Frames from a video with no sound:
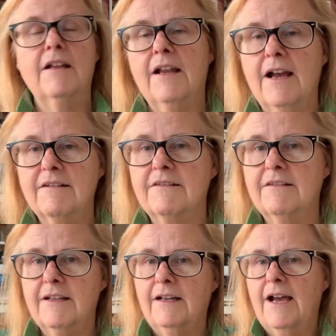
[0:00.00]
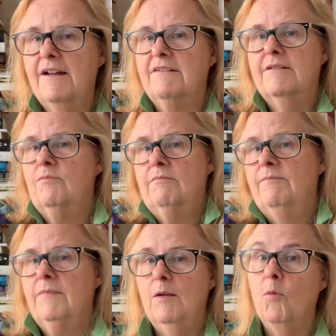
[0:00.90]
in the last
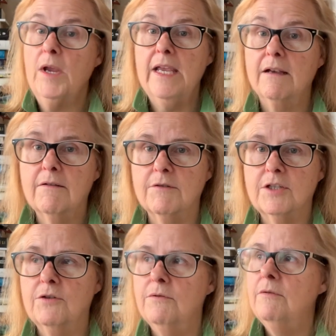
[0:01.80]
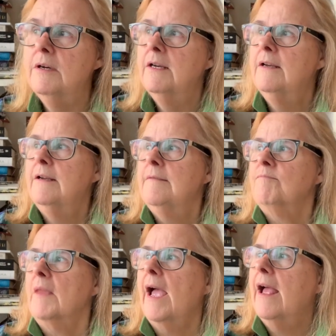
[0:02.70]
week or two,
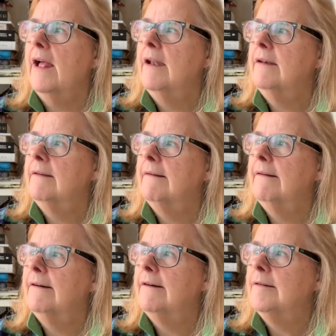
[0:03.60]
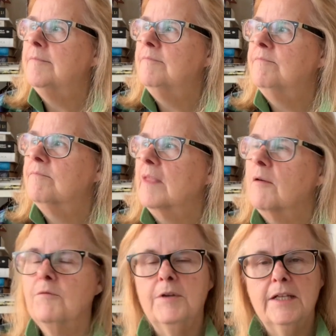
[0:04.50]
and
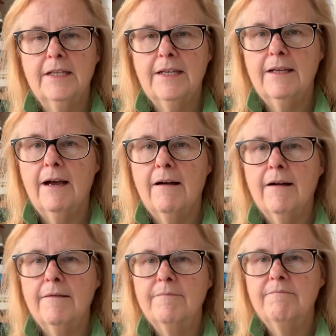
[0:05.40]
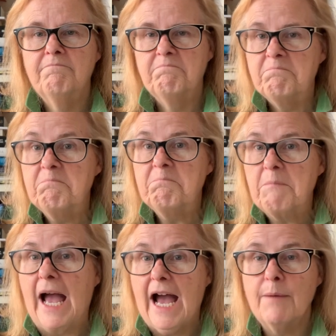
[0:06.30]
really
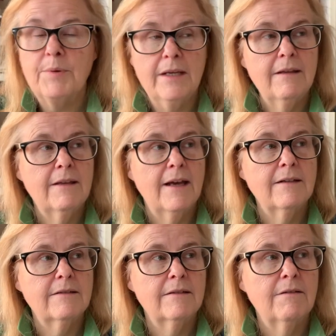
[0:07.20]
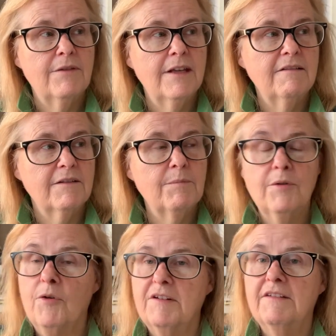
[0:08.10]
happy that things are
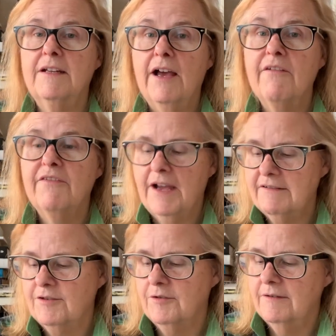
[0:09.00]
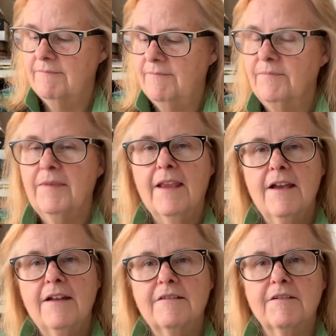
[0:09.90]
progressing now faster.
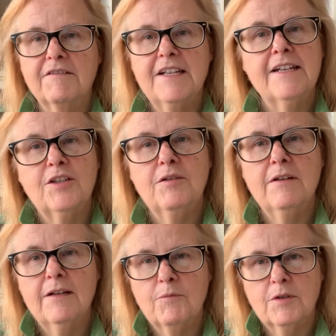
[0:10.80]
So stay tuned and